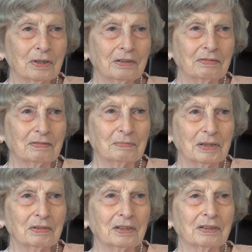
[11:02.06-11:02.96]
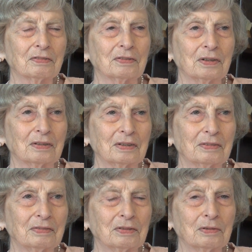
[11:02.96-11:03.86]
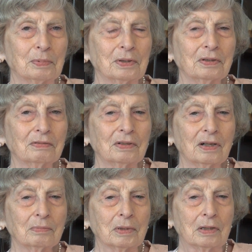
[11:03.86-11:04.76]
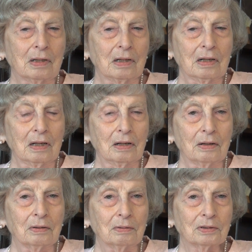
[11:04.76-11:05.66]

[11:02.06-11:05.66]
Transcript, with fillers: away from everything for mm -hmm. for a period of time, mm -hmm.